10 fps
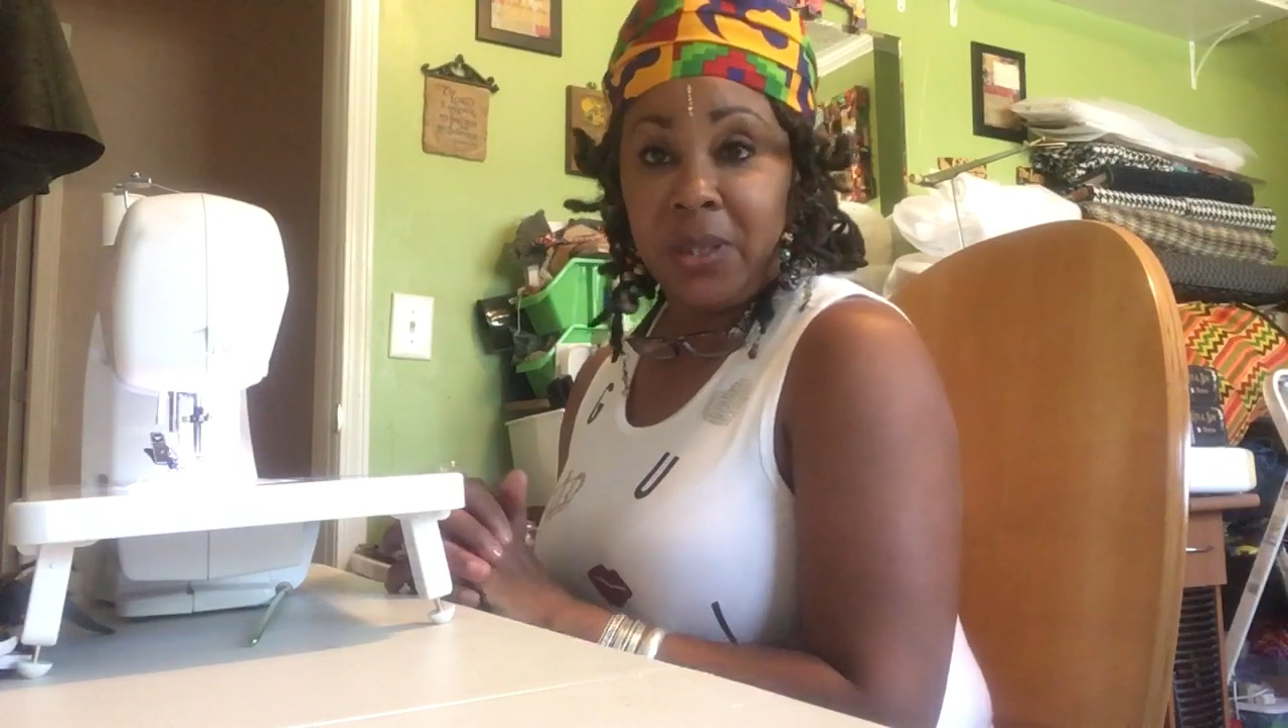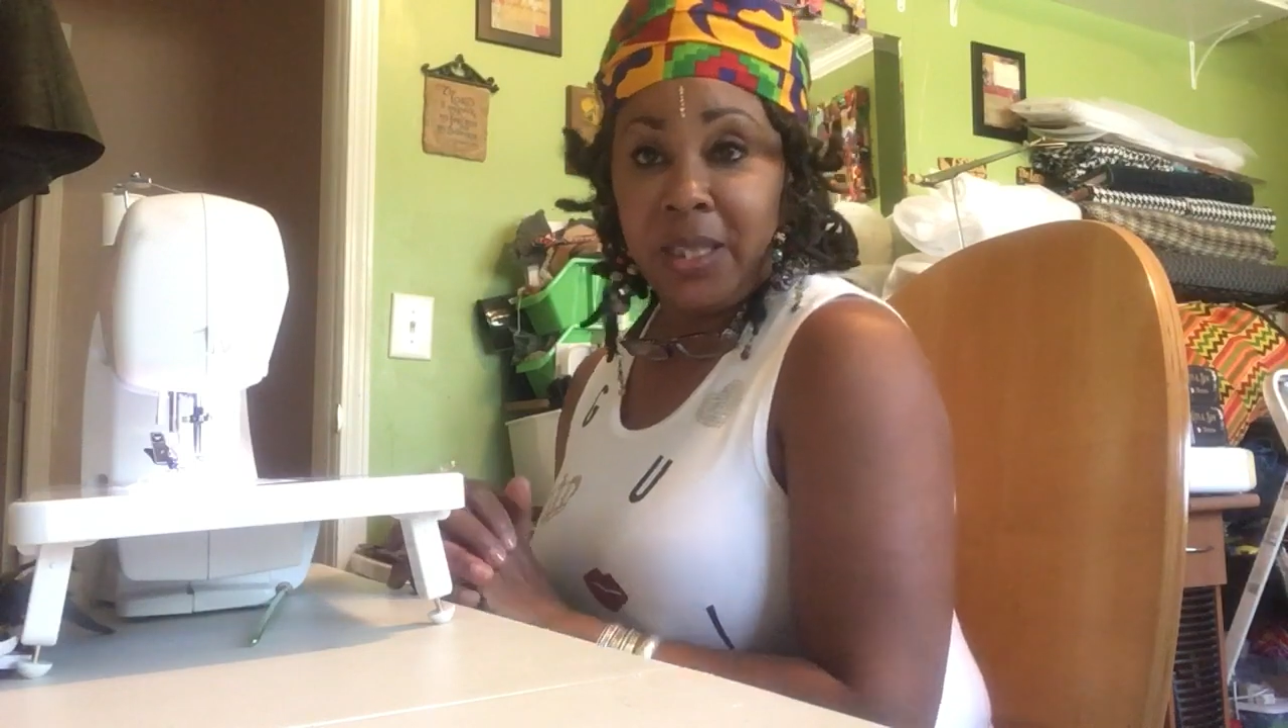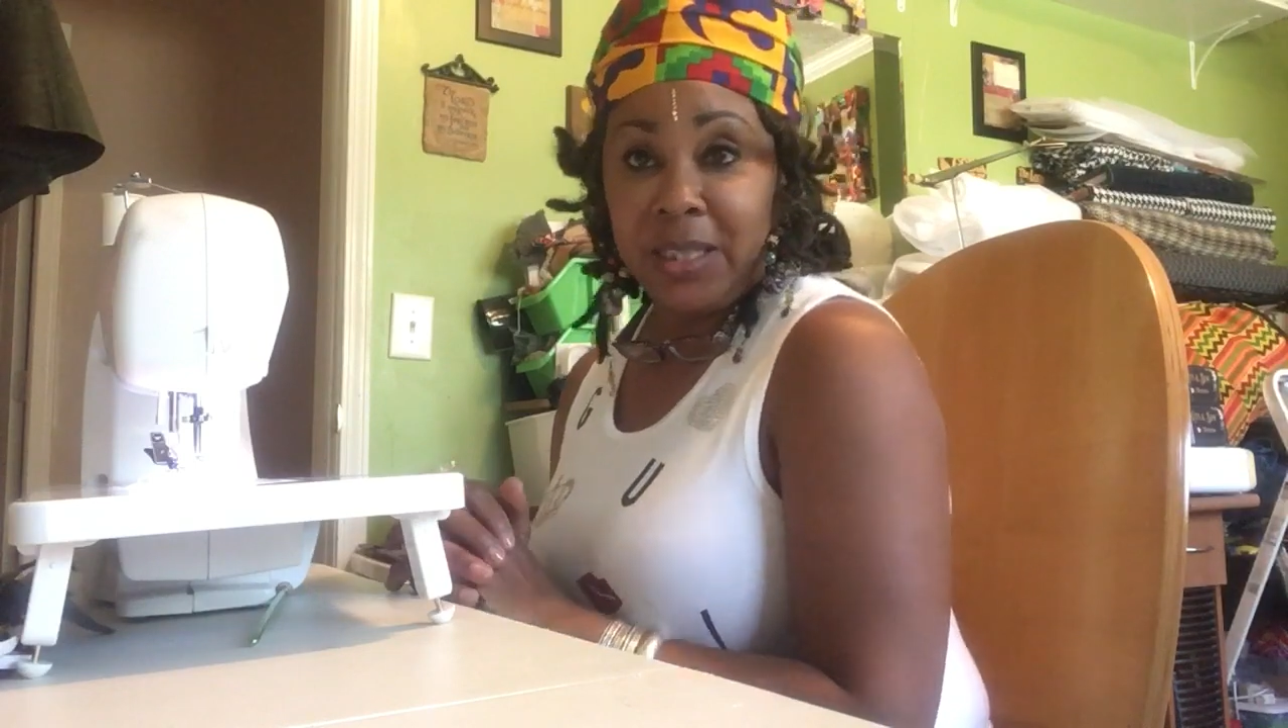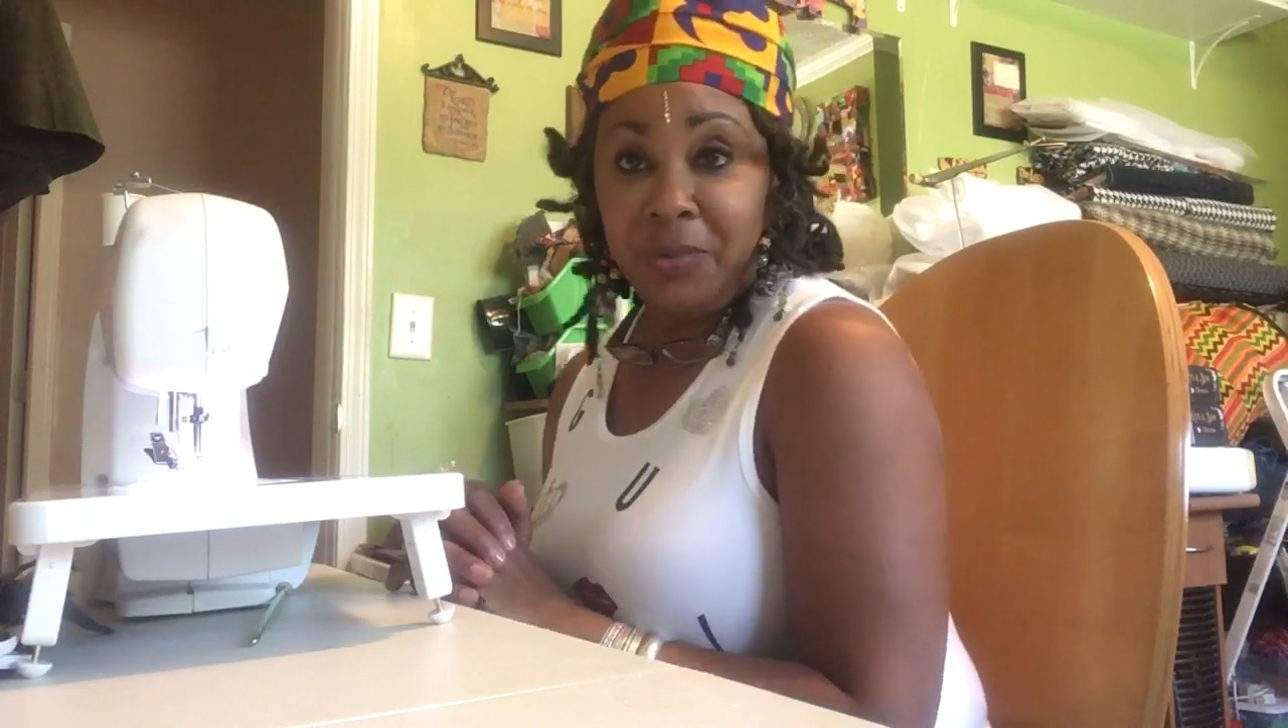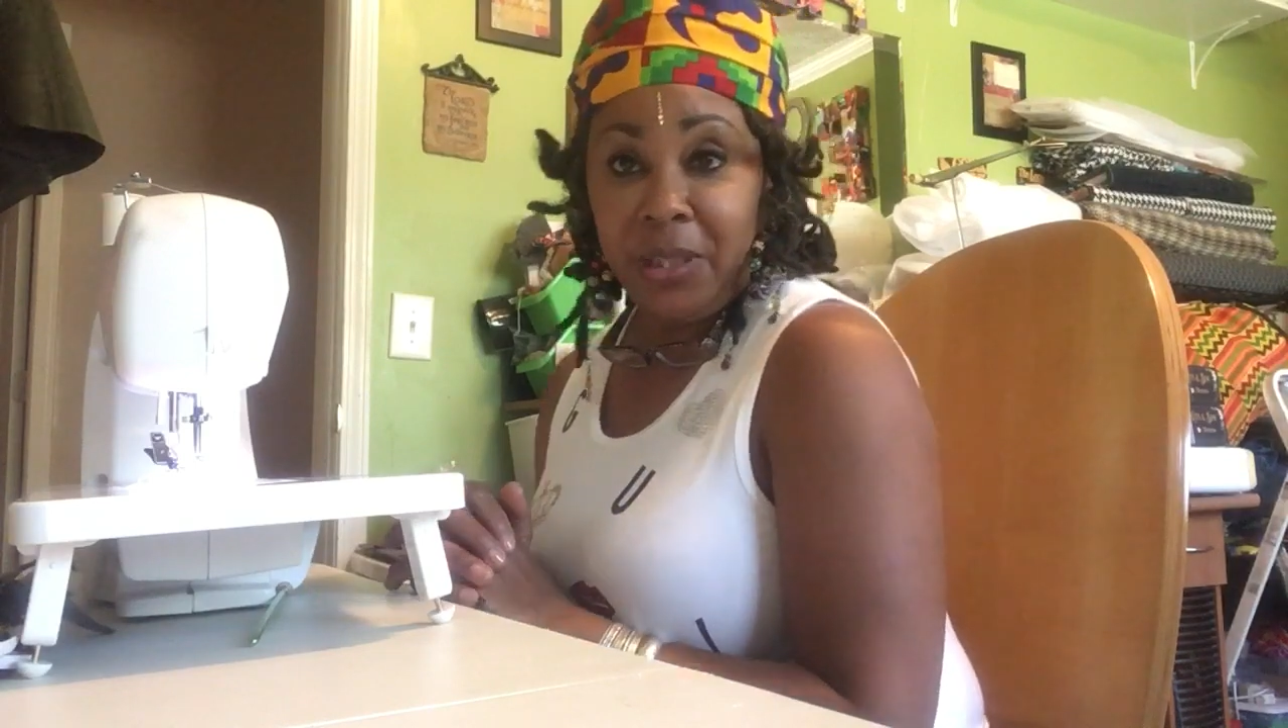
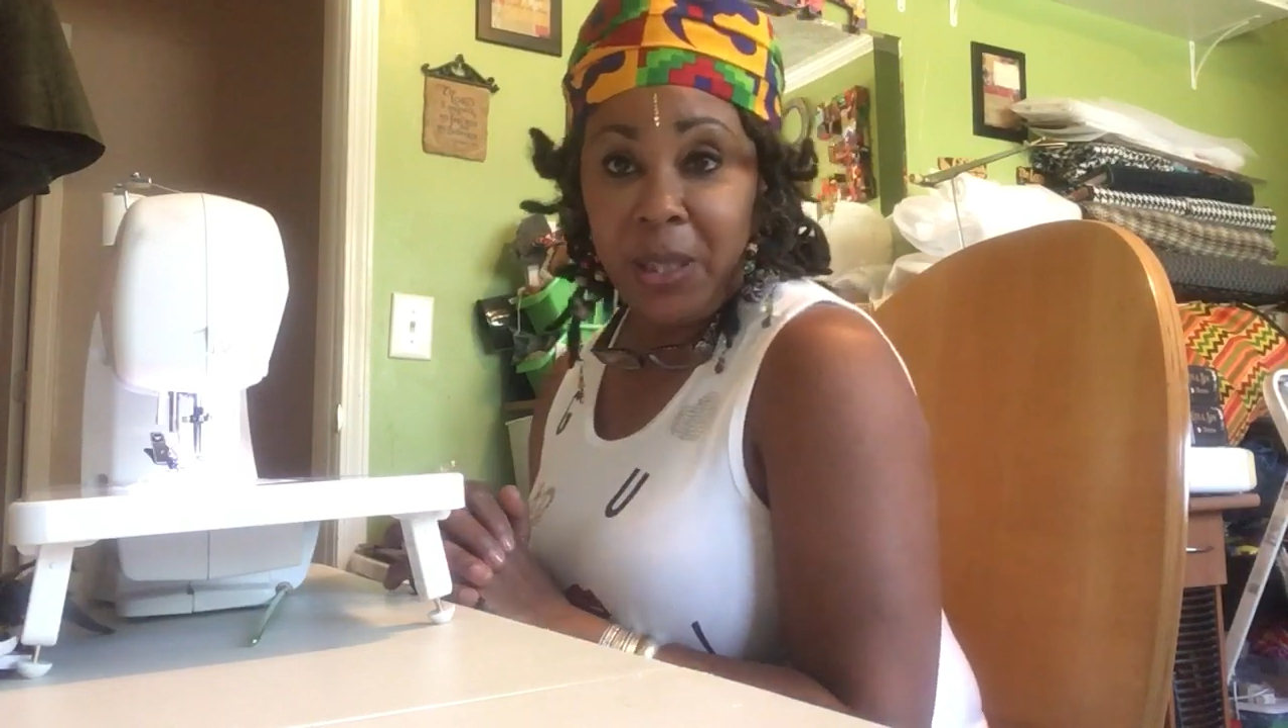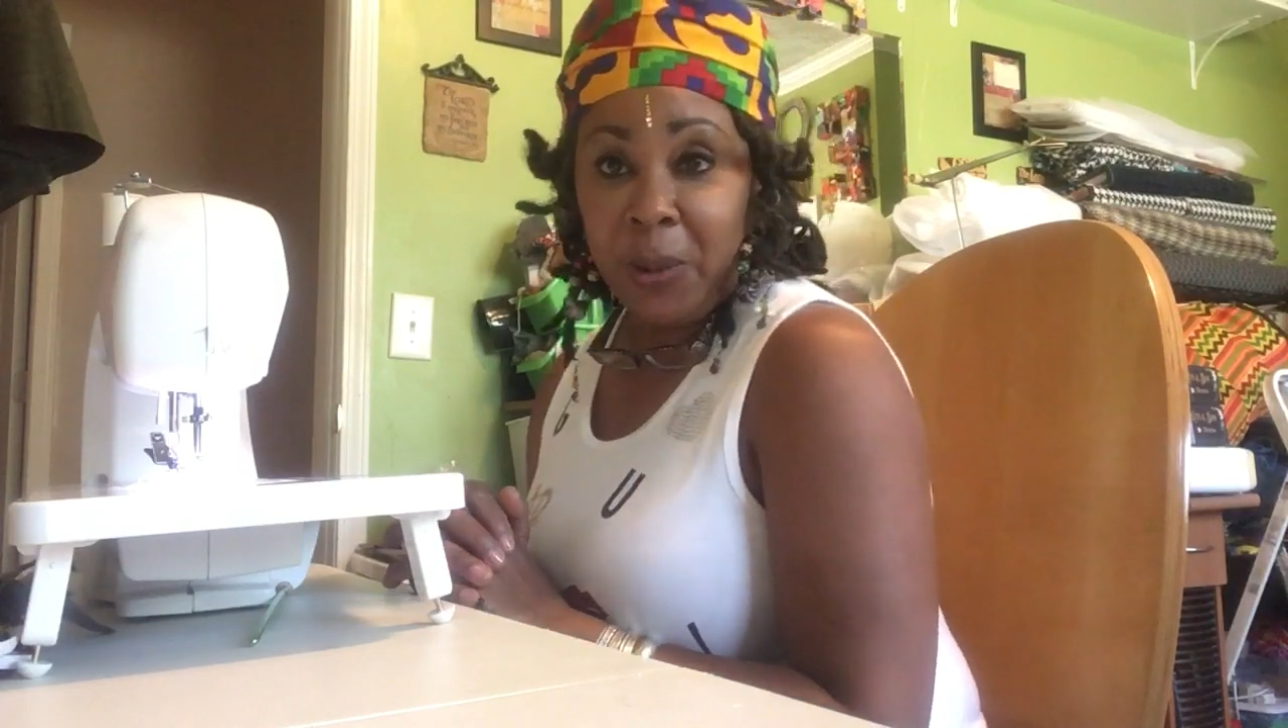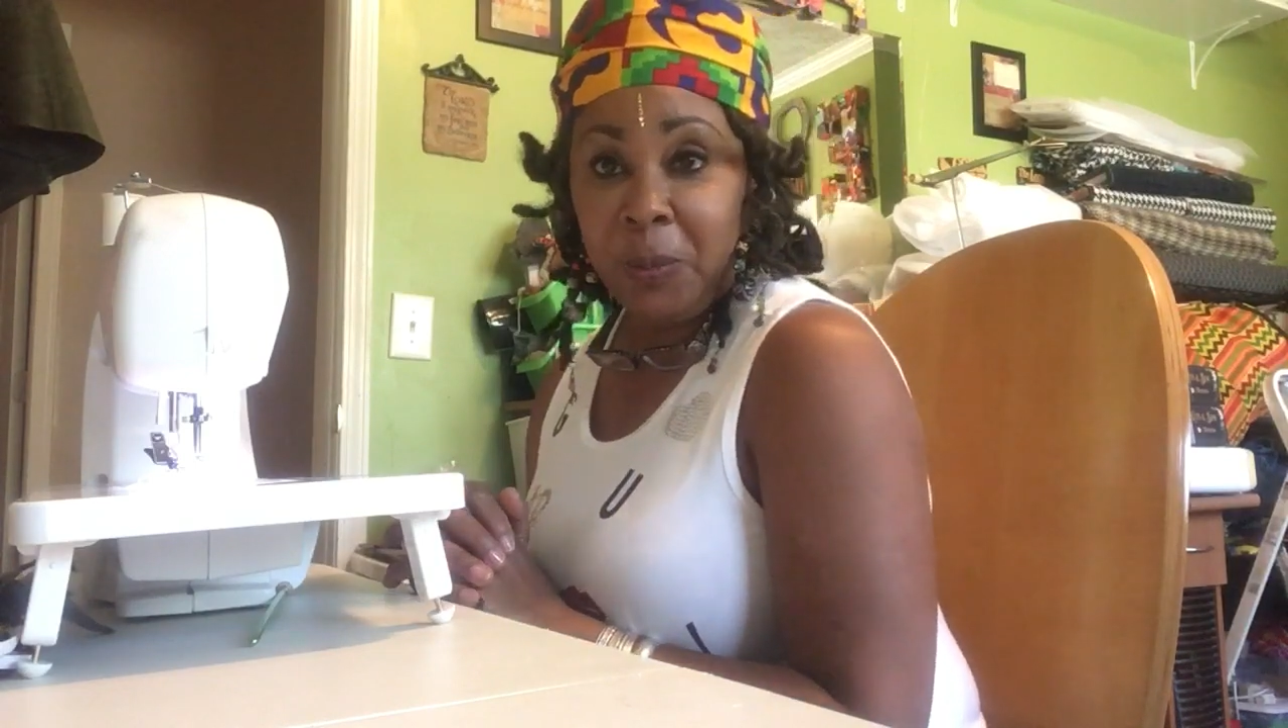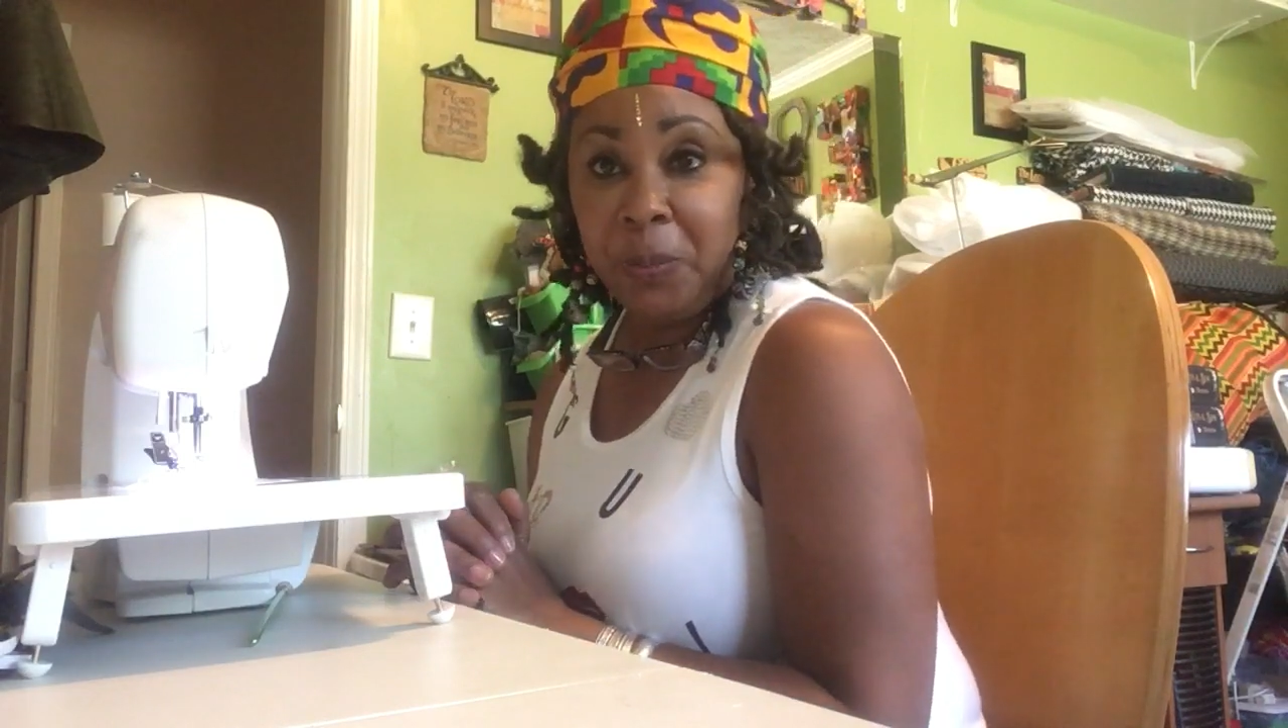next video.